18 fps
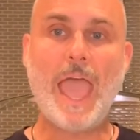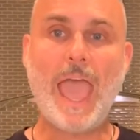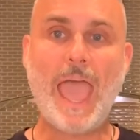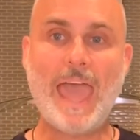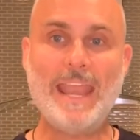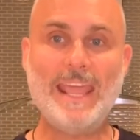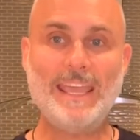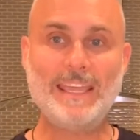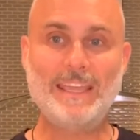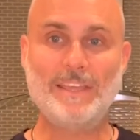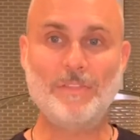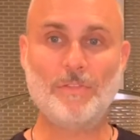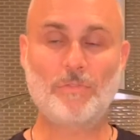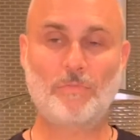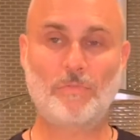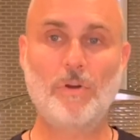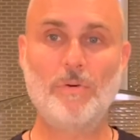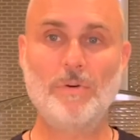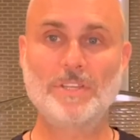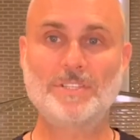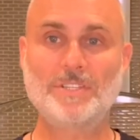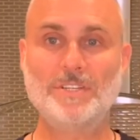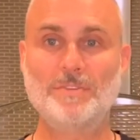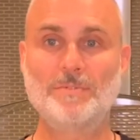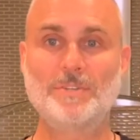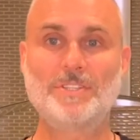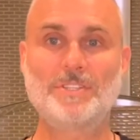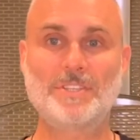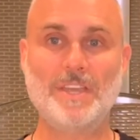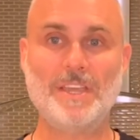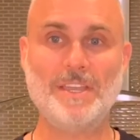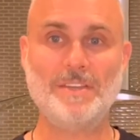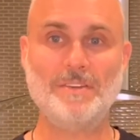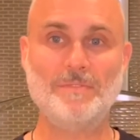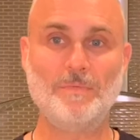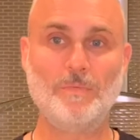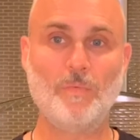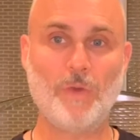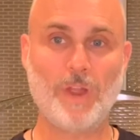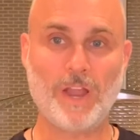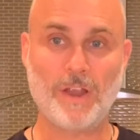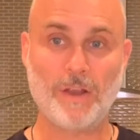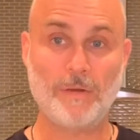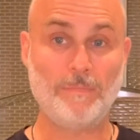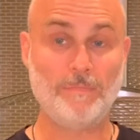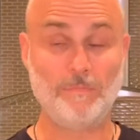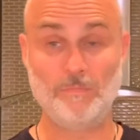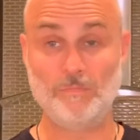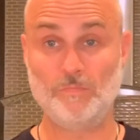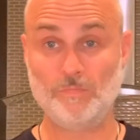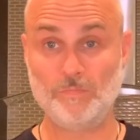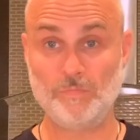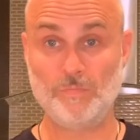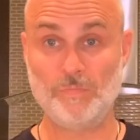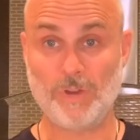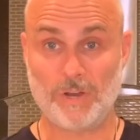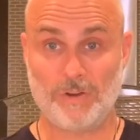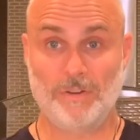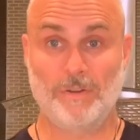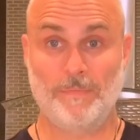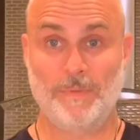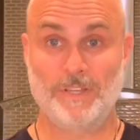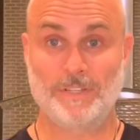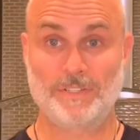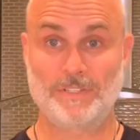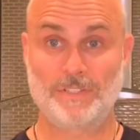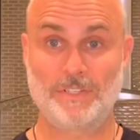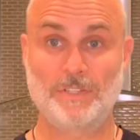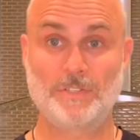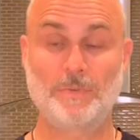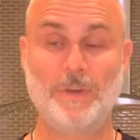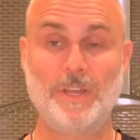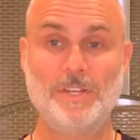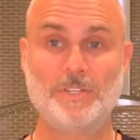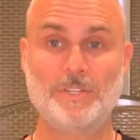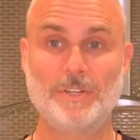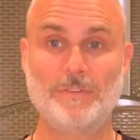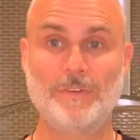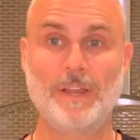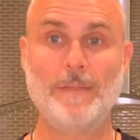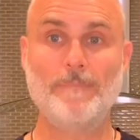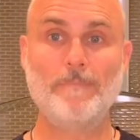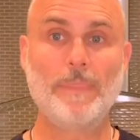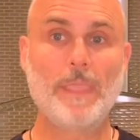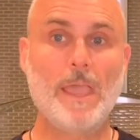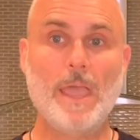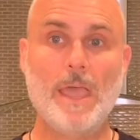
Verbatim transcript: And it can throw us into a state where we aren't in our best situation, right?